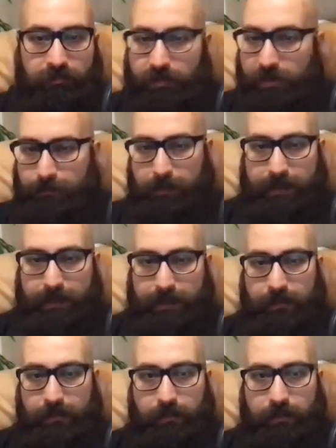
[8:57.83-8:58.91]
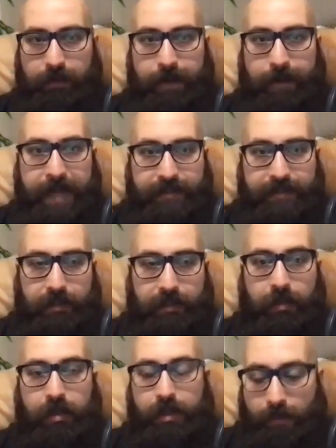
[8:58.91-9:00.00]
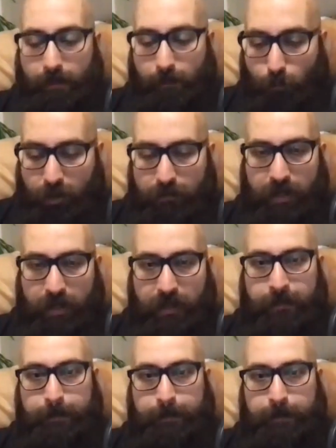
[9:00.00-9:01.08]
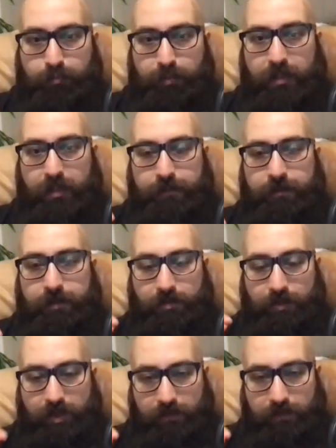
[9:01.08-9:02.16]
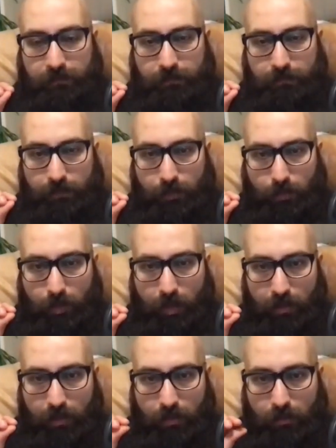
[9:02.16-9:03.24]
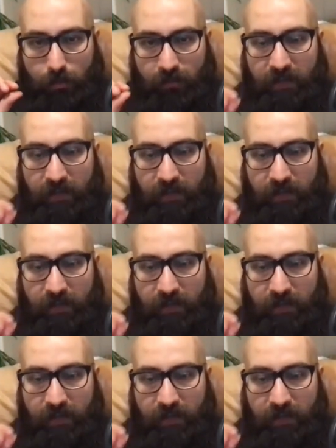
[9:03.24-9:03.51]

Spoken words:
Simple as that. And that's clear. Women, if your